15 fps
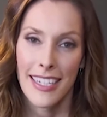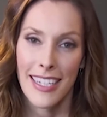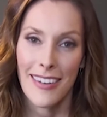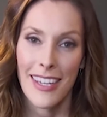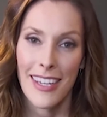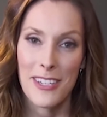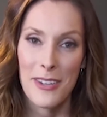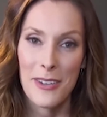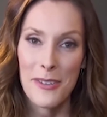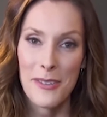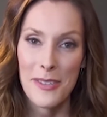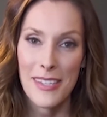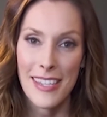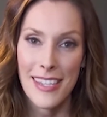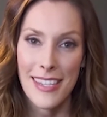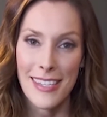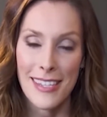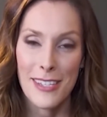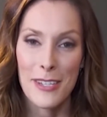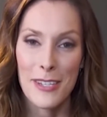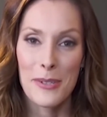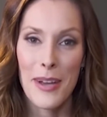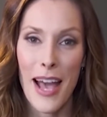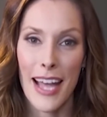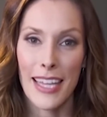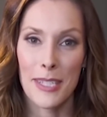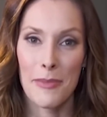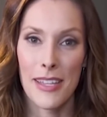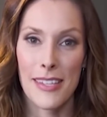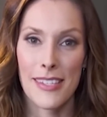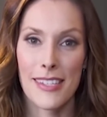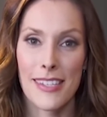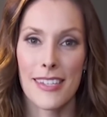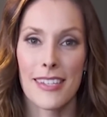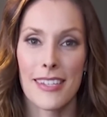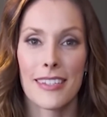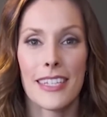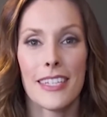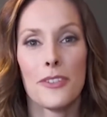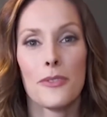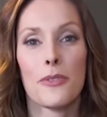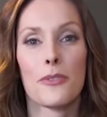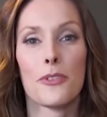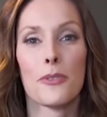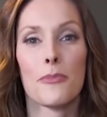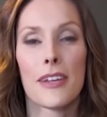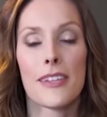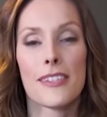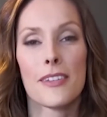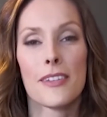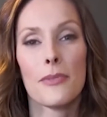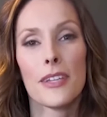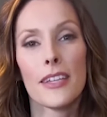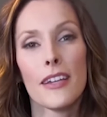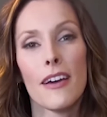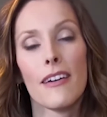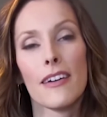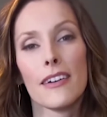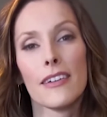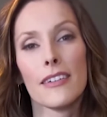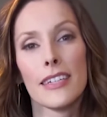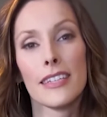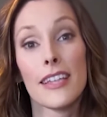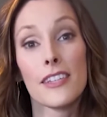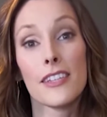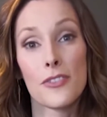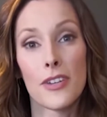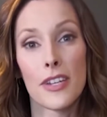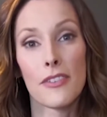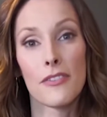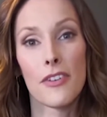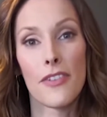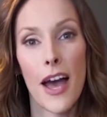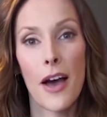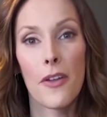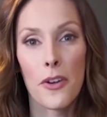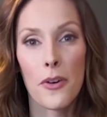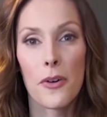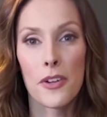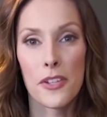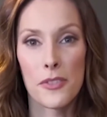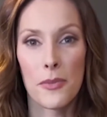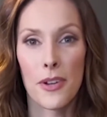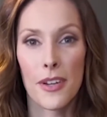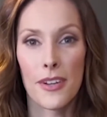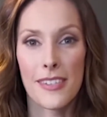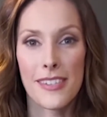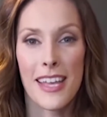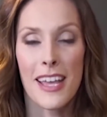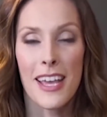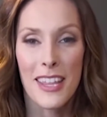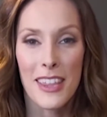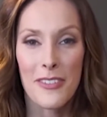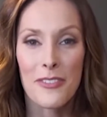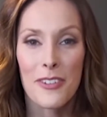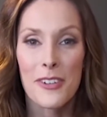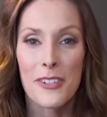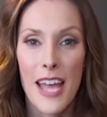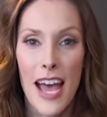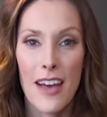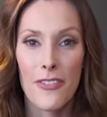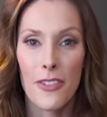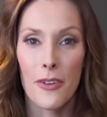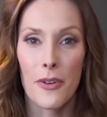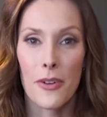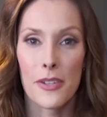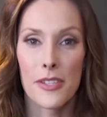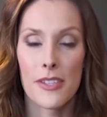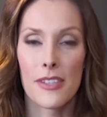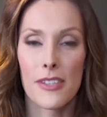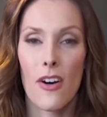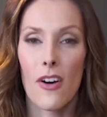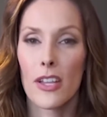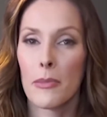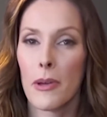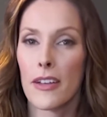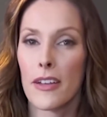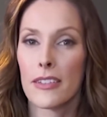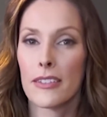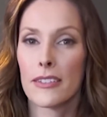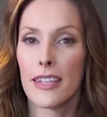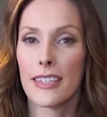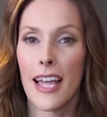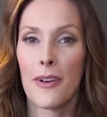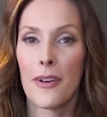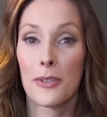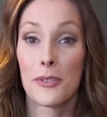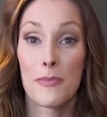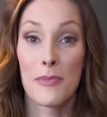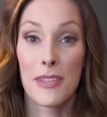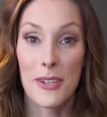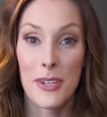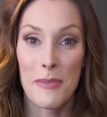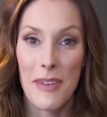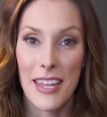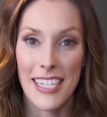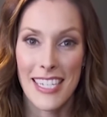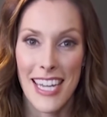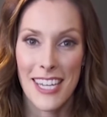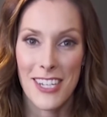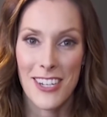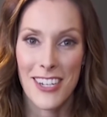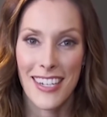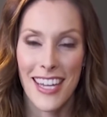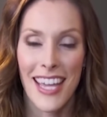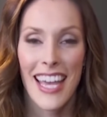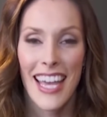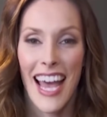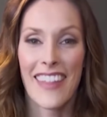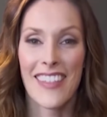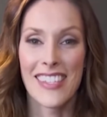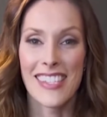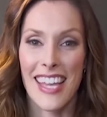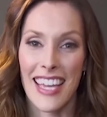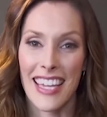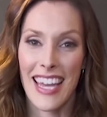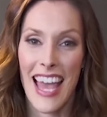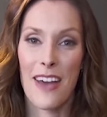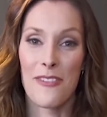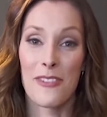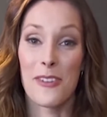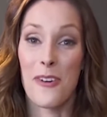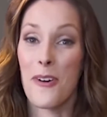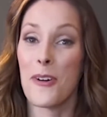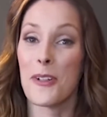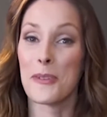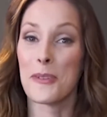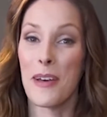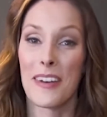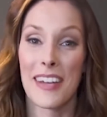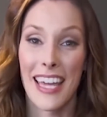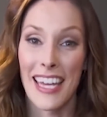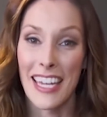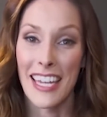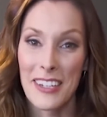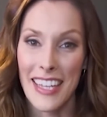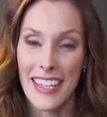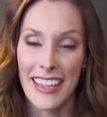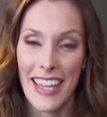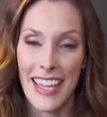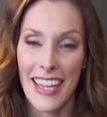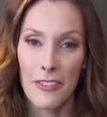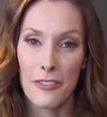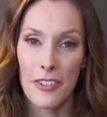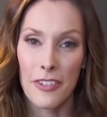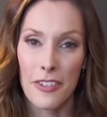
Now, I chose these 2 elements to lead you through because they really are illustrative of how the course works. The first half of the course is all about allowing you to be good at meditation, and the second half is all about getting good at life.